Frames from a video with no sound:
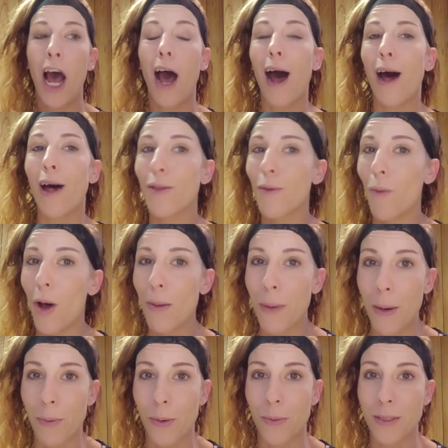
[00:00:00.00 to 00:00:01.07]
The
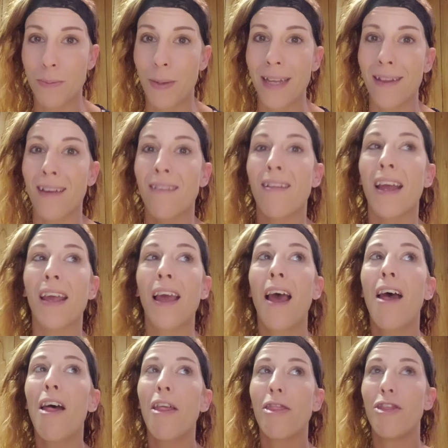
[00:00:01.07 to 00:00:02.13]
wallpaper was peeling. Like,
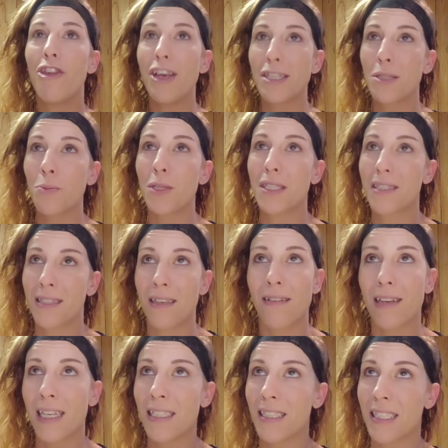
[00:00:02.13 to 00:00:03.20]
this was
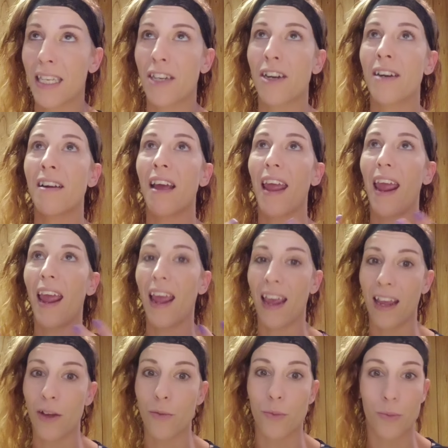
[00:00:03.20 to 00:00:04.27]
still considered
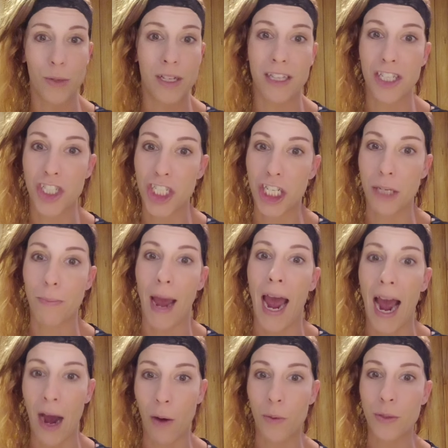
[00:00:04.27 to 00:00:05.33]
a really cheap
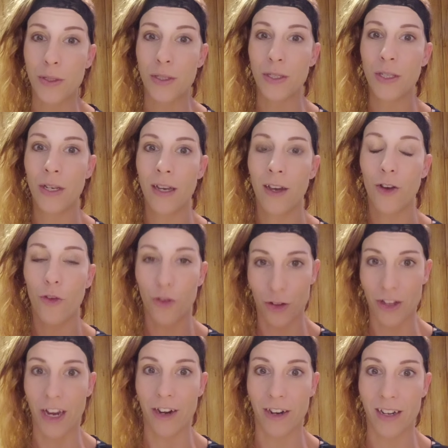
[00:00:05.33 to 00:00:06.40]
house for
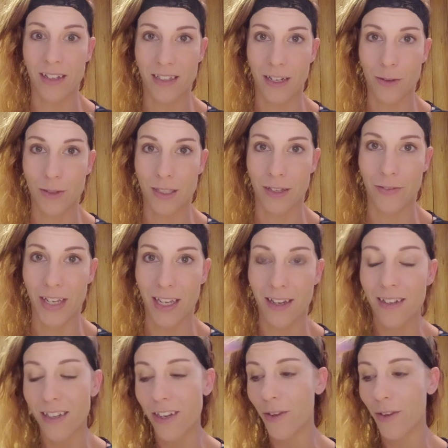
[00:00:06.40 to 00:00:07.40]
the area that I was living in.